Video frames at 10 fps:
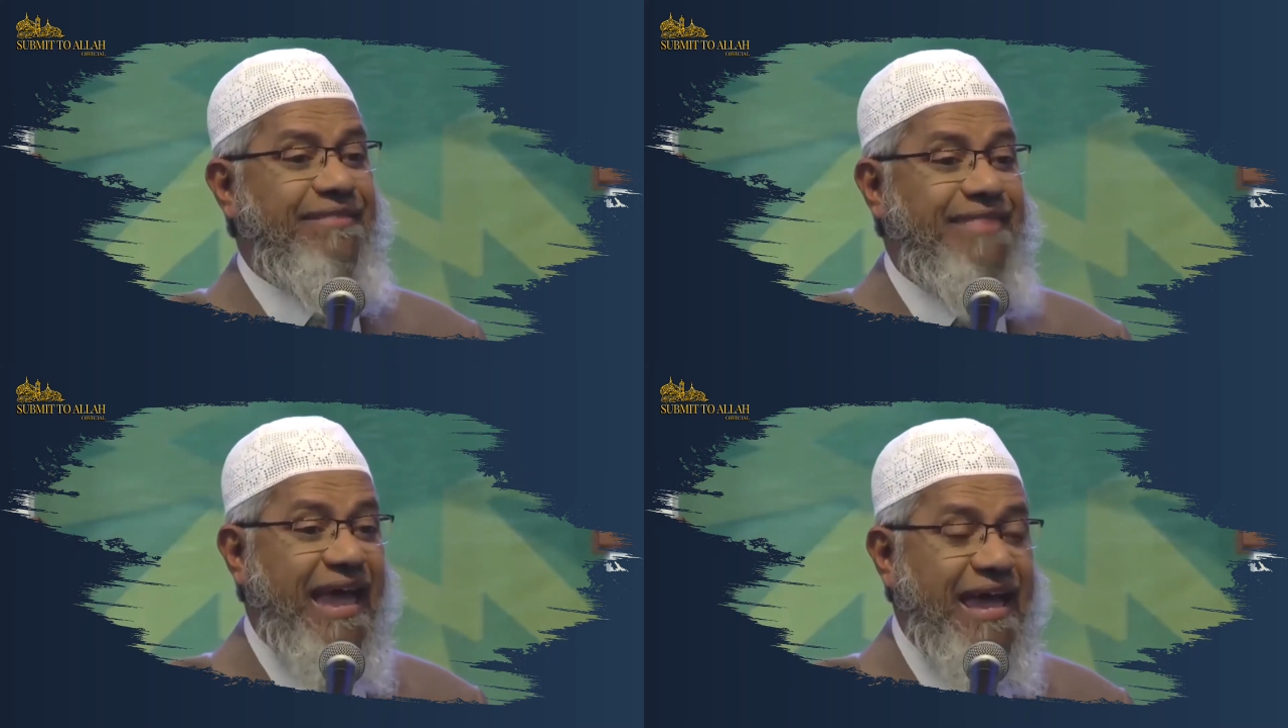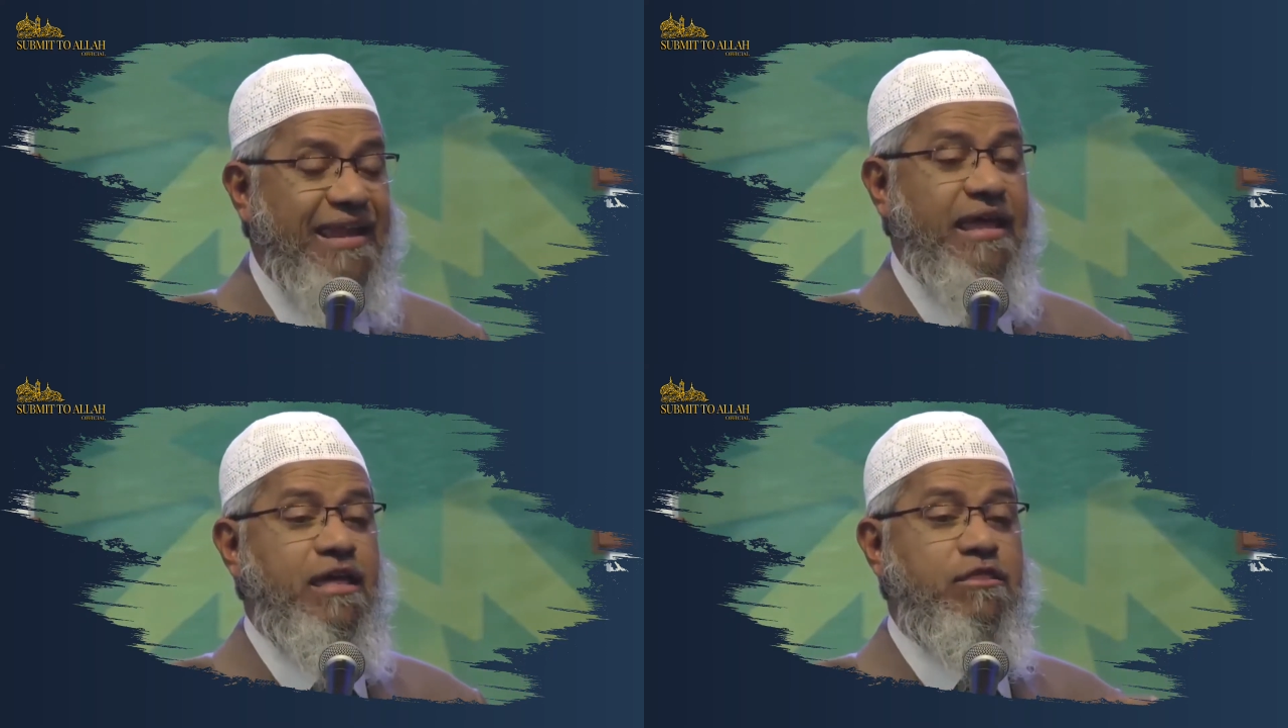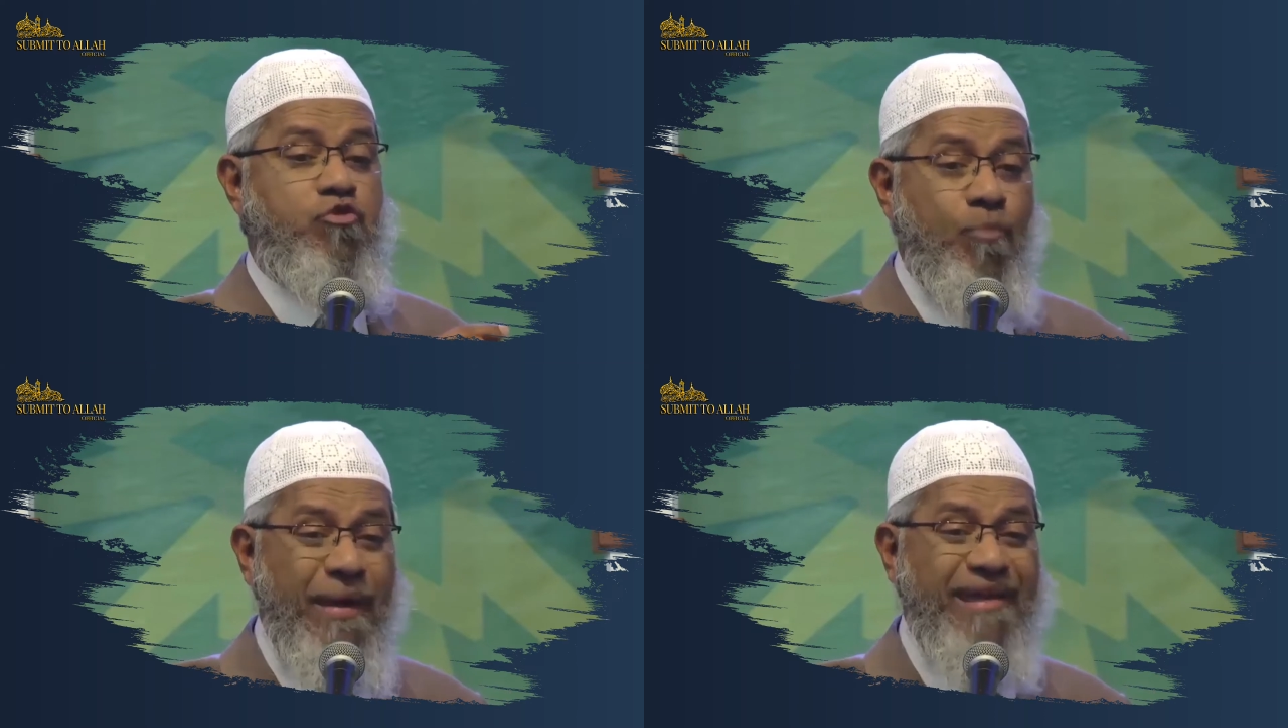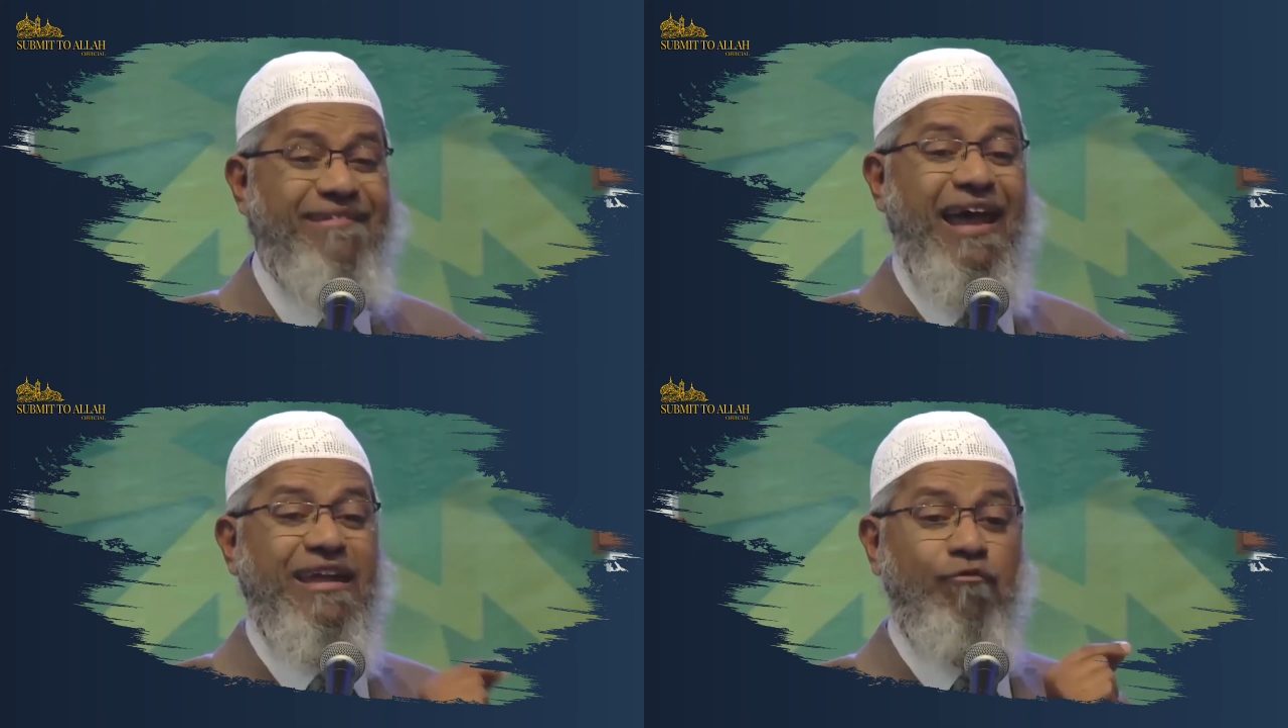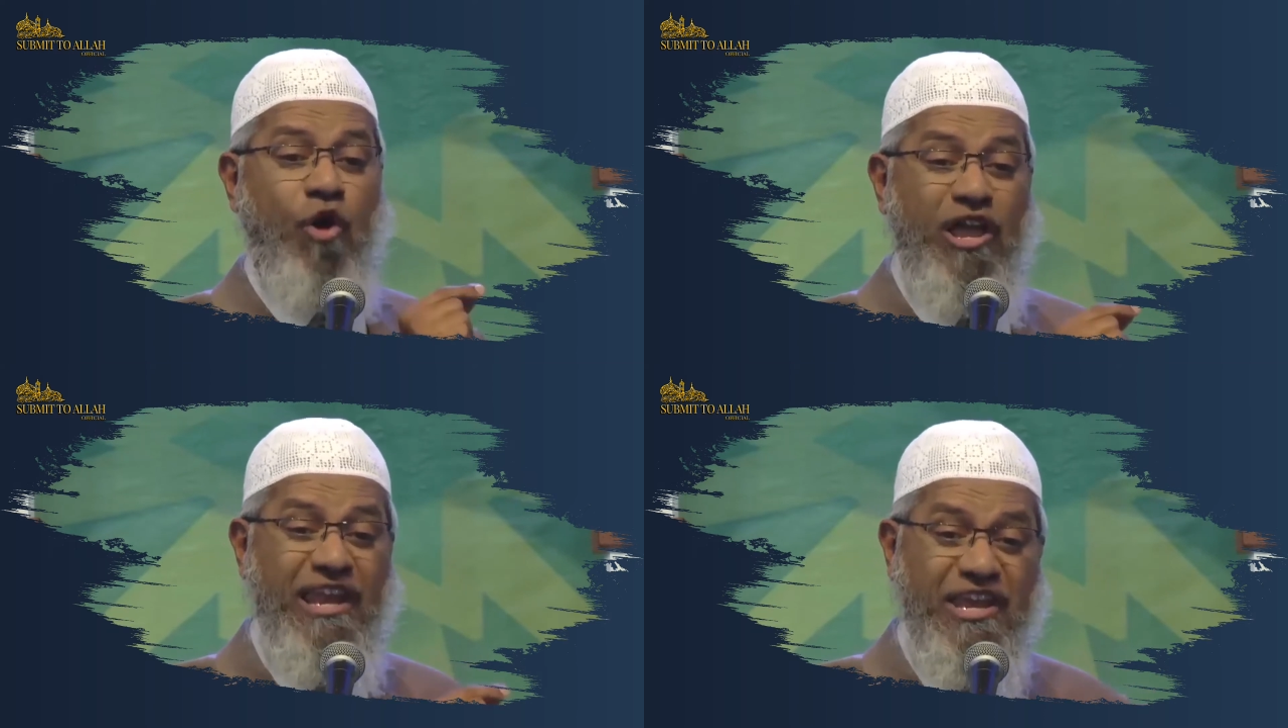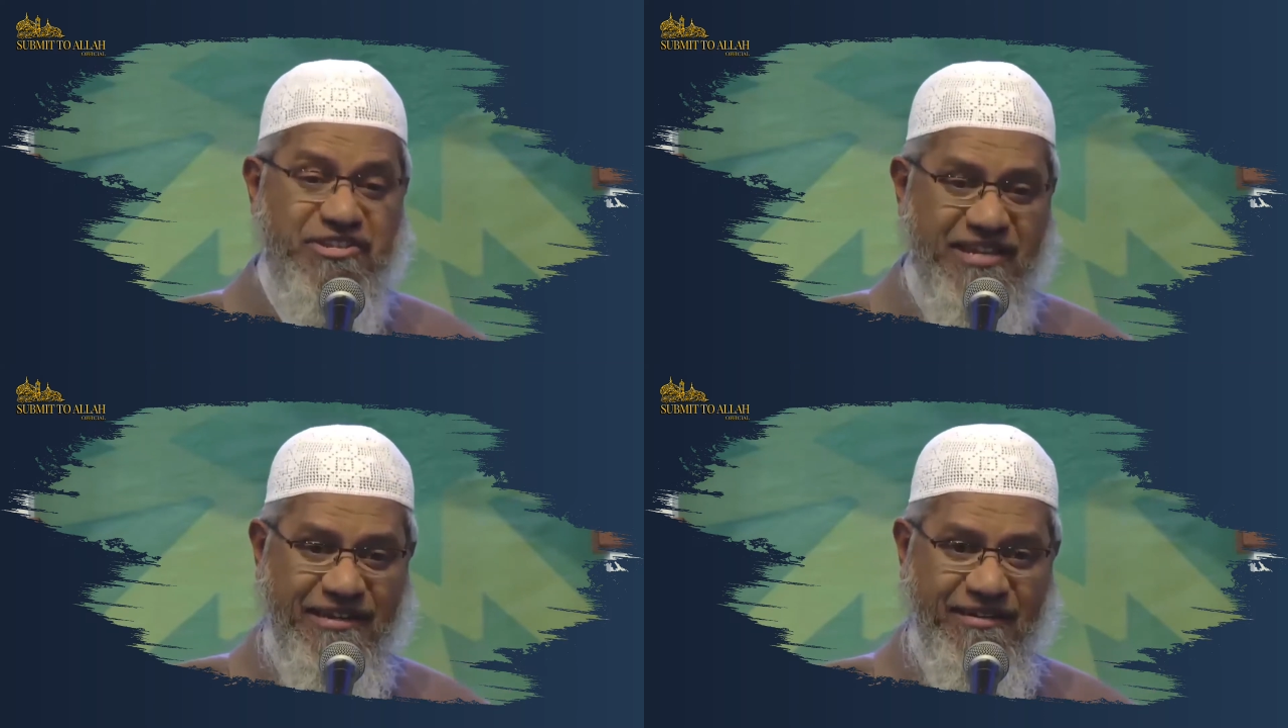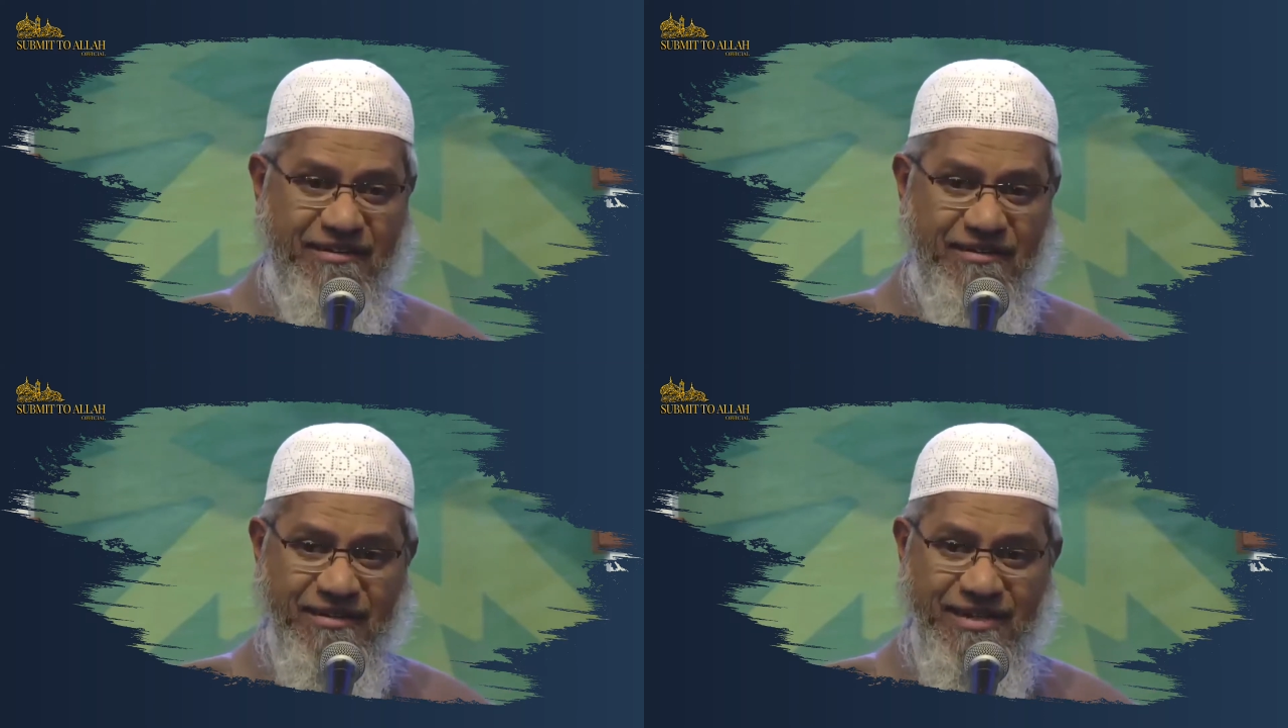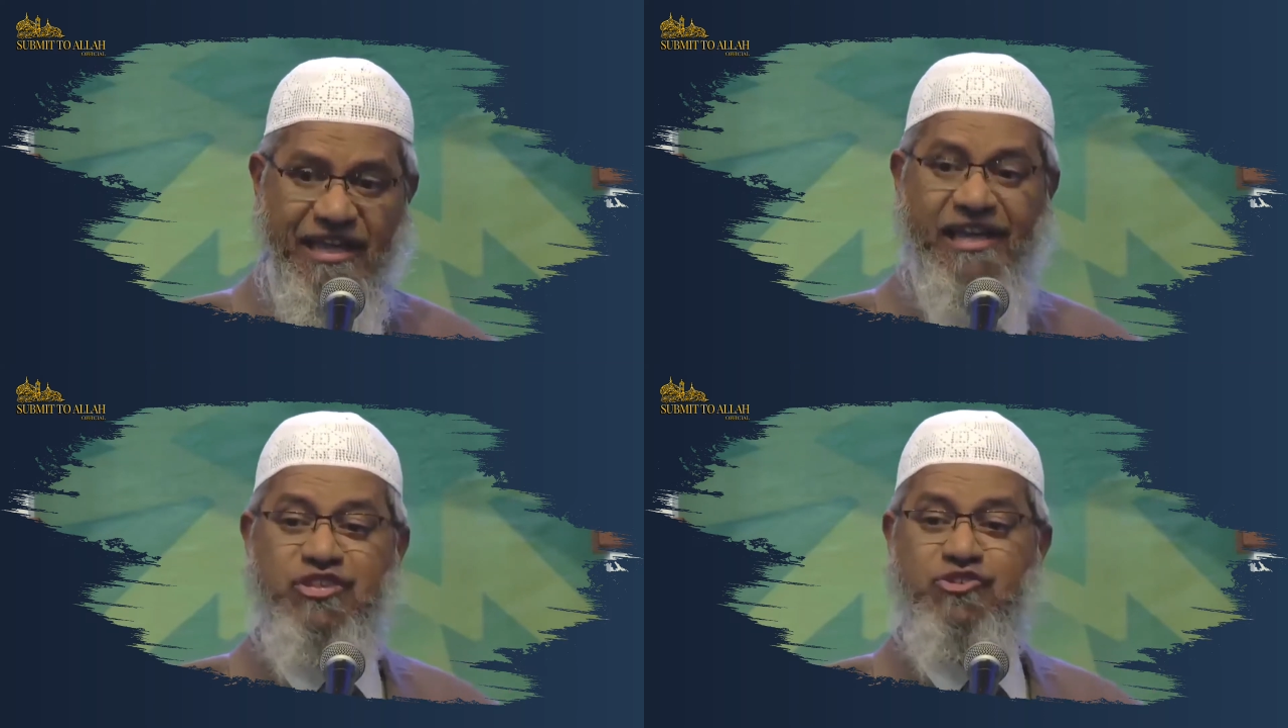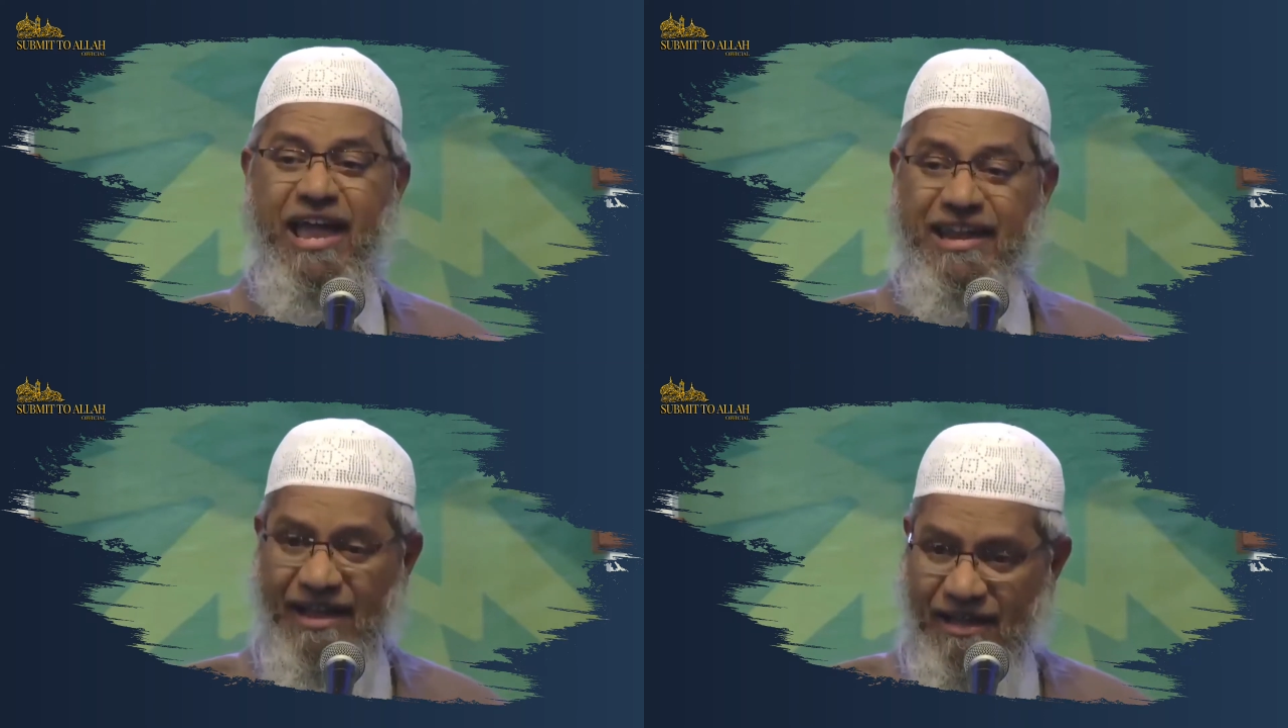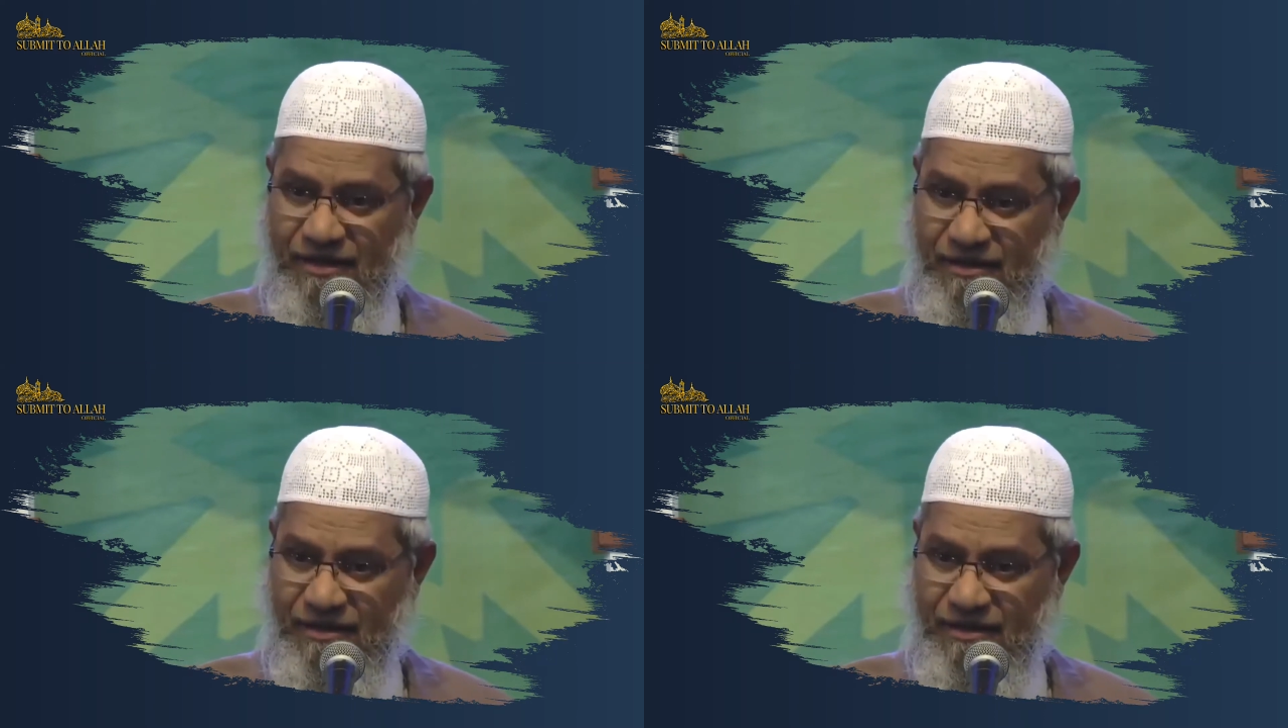there is human right violation in China